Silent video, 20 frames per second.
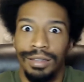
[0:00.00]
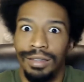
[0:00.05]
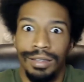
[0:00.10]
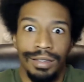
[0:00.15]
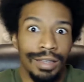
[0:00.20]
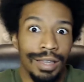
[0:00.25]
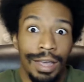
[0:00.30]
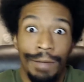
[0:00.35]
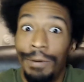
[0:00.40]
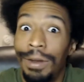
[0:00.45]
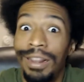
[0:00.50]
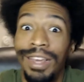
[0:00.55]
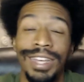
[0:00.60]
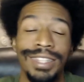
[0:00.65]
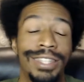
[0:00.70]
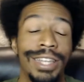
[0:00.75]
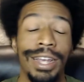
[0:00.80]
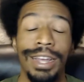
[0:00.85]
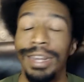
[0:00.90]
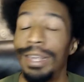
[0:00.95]
it relates to
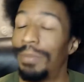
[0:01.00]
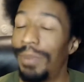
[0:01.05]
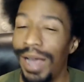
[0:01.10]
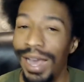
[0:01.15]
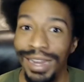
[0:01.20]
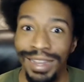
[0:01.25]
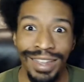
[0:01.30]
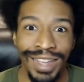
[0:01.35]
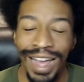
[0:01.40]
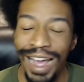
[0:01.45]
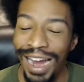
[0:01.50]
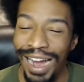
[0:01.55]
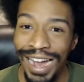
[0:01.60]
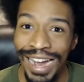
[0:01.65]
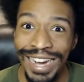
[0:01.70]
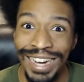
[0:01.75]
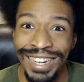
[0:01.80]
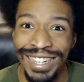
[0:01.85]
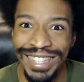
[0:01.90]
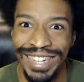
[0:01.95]
anybody, all
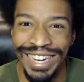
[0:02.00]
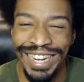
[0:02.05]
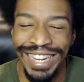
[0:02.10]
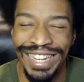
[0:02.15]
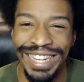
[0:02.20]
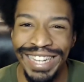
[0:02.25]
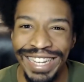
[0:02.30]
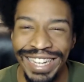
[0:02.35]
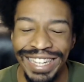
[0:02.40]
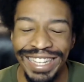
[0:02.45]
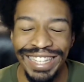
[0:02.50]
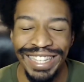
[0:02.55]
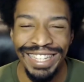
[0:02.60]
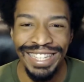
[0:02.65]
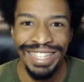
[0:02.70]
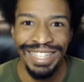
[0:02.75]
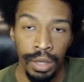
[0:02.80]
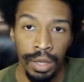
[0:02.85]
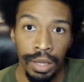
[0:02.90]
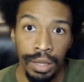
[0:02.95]
right?
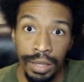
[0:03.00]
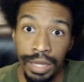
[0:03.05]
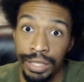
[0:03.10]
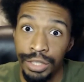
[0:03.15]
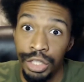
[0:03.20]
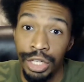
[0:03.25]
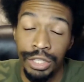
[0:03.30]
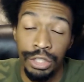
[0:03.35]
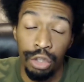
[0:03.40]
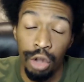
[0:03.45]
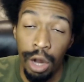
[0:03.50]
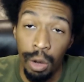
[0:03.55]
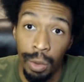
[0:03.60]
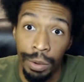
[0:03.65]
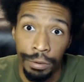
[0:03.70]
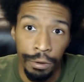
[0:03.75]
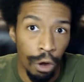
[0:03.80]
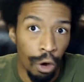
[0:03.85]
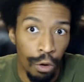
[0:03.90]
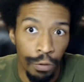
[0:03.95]
Let's just start with
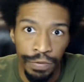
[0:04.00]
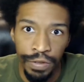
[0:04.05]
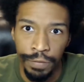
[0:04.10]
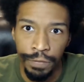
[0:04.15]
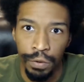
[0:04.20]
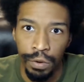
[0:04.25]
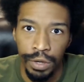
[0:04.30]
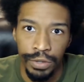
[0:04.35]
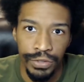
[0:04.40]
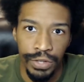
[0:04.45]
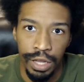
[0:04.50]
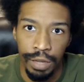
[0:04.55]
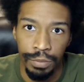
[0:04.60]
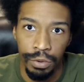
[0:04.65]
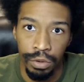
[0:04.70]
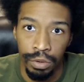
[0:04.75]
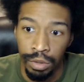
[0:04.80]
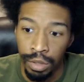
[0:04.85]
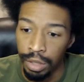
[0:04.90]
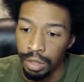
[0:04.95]
COVID, for example.
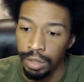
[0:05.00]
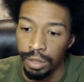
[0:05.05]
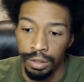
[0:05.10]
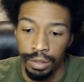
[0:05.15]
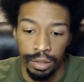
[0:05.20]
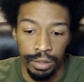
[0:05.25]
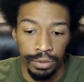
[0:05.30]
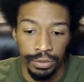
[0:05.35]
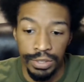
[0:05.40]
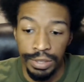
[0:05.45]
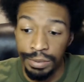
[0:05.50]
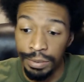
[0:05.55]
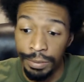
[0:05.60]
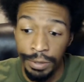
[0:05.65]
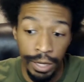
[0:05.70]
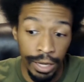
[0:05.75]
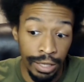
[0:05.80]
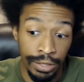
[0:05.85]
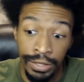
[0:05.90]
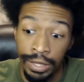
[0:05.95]
Some of
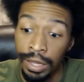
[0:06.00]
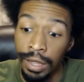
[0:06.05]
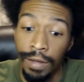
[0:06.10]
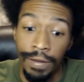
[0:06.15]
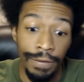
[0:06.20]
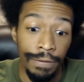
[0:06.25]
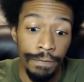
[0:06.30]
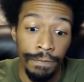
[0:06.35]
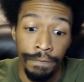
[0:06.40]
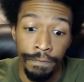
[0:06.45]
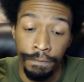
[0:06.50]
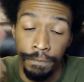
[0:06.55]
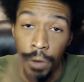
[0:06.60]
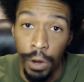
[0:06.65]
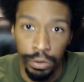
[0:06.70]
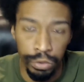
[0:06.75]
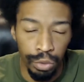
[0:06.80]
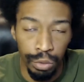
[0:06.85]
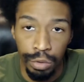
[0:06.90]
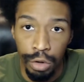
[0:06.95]
us fought
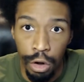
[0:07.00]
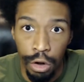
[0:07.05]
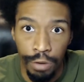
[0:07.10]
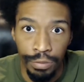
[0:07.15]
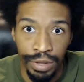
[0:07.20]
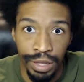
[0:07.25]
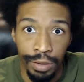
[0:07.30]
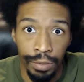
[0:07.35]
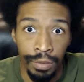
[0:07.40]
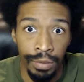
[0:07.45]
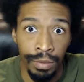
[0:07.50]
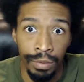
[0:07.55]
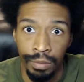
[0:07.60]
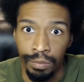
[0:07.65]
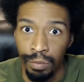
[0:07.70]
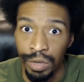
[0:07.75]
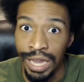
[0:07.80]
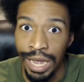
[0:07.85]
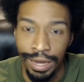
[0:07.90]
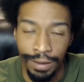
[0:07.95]
through COVID. We
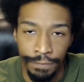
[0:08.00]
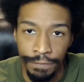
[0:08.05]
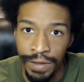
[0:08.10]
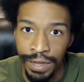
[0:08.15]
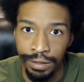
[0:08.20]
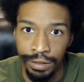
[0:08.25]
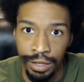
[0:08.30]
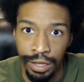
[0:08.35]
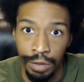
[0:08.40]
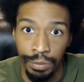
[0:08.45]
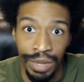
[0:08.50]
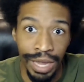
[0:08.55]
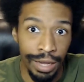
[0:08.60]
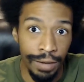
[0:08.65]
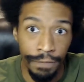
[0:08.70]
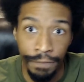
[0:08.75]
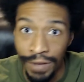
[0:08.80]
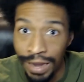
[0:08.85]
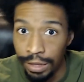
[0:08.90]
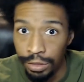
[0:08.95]
got infected. We had to
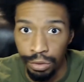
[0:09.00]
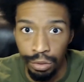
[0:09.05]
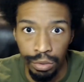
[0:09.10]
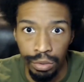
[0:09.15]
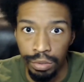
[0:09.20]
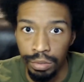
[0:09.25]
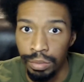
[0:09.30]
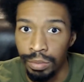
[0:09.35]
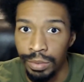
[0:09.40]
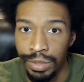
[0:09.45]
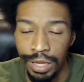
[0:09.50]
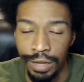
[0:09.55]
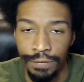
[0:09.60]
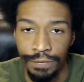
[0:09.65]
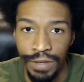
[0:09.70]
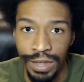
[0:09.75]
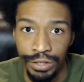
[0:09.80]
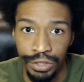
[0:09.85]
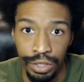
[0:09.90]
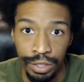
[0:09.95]
fight through the
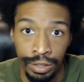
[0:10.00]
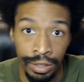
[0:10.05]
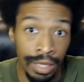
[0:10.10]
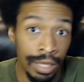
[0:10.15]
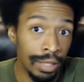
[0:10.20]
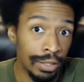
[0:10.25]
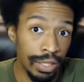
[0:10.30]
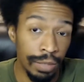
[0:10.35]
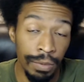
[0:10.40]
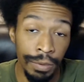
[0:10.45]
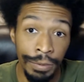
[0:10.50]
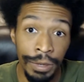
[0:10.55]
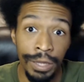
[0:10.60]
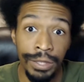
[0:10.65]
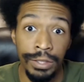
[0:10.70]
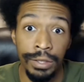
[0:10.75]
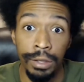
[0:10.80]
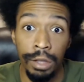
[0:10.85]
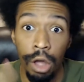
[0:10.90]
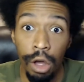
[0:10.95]
infection. Some of us
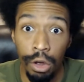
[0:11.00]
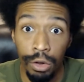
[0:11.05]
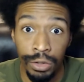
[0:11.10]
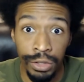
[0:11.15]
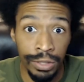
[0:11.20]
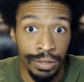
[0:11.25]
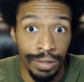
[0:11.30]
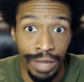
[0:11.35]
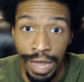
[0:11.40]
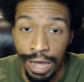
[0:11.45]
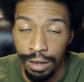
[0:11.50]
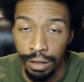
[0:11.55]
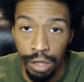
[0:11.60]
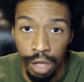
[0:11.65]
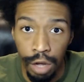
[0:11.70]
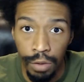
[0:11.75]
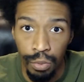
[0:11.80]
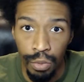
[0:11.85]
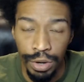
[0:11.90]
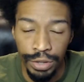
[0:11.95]
lost our
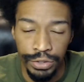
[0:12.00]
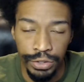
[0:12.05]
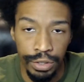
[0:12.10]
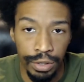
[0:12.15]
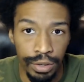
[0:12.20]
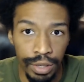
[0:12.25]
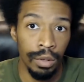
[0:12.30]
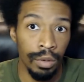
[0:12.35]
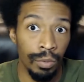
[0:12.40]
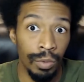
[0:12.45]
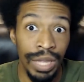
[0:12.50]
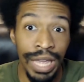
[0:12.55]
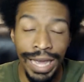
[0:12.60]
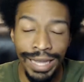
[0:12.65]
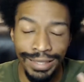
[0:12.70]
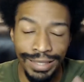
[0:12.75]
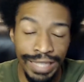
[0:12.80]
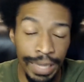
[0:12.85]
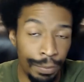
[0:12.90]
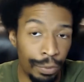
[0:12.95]
loved ones to it. We got
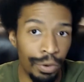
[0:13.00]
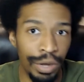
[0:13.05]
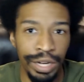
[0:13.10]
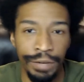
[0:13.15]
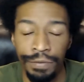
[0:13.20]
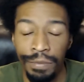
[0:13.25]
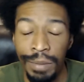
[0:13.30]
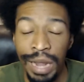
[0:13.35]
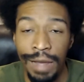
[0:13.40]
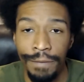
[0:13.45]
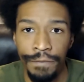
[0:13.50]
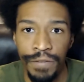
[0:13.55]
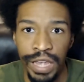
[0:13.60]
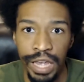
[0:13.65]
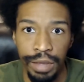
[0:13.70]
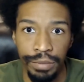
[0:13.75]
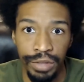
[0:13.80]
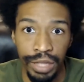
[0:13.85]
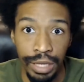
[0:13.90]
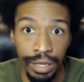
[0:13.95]
separated from our
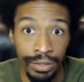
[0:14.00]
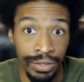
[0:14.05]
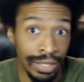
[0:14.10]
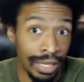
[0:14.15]
families,